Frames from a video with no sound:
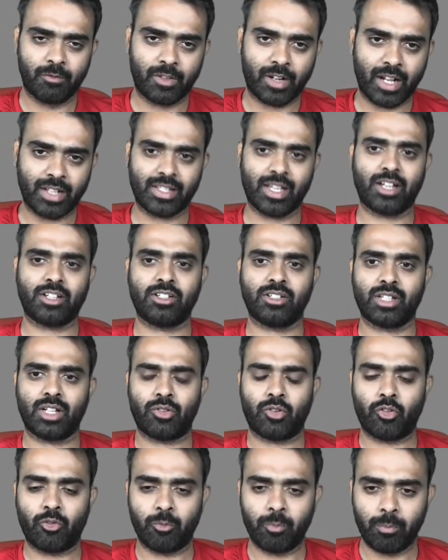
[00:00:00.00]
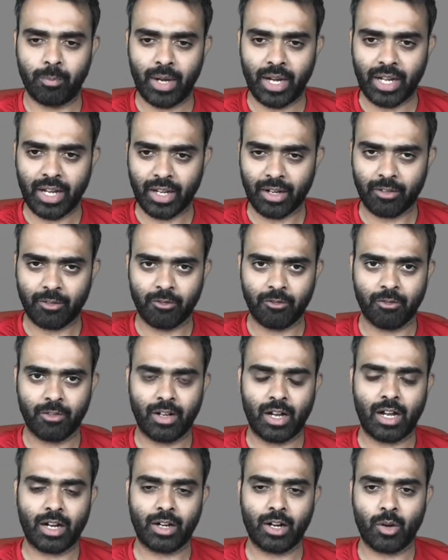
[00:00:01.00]
transactions that we're making
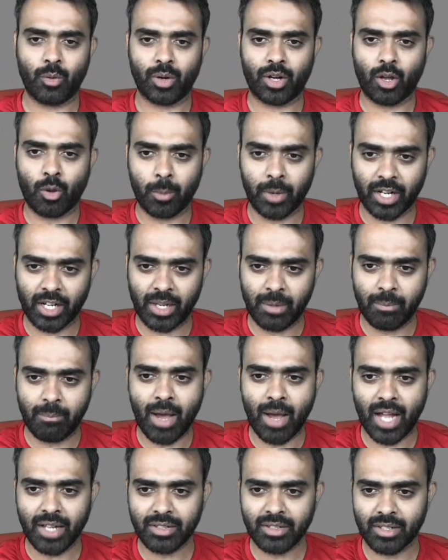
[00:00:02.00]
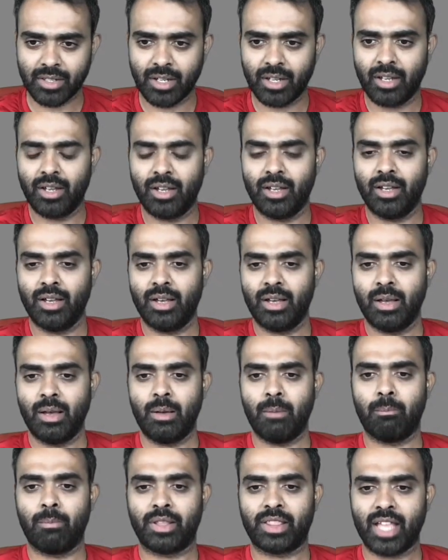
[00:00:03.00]
are now atomically matched.
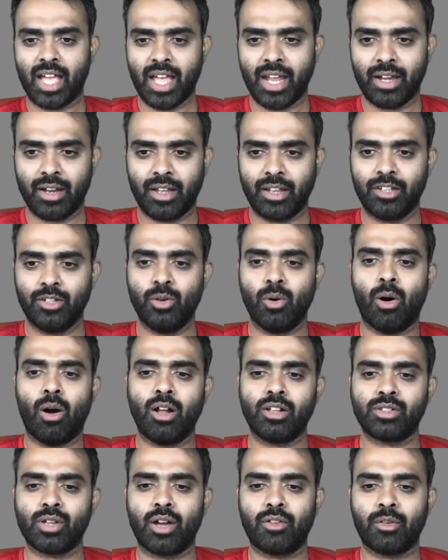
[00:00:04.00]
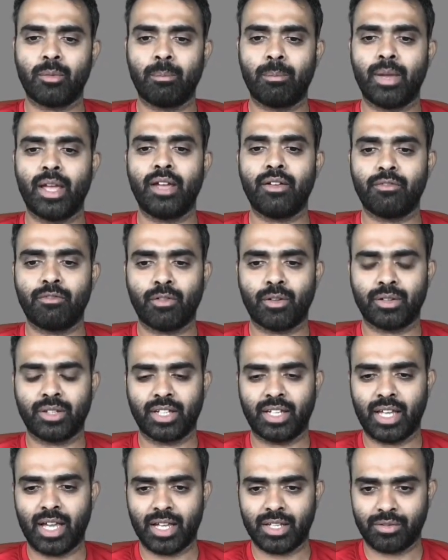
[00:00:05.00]
But then you also have to pay for
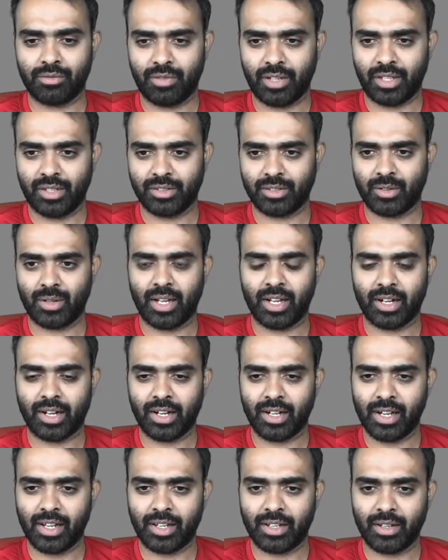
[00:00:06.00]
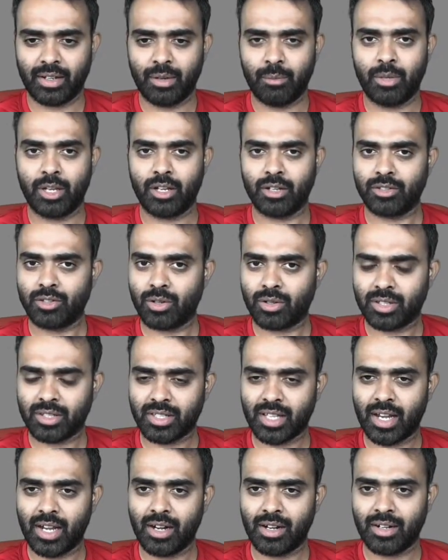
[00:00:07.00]
the gas fee. So because you're the
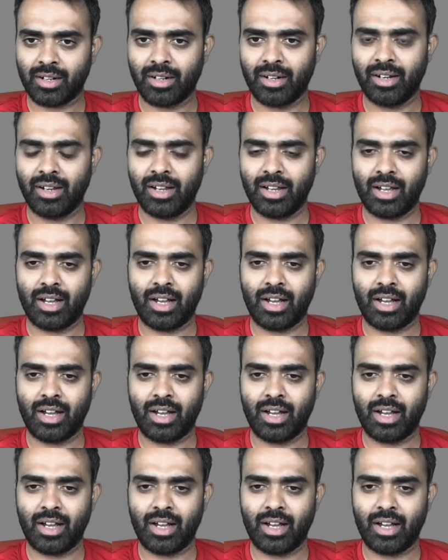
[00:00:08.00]
seller,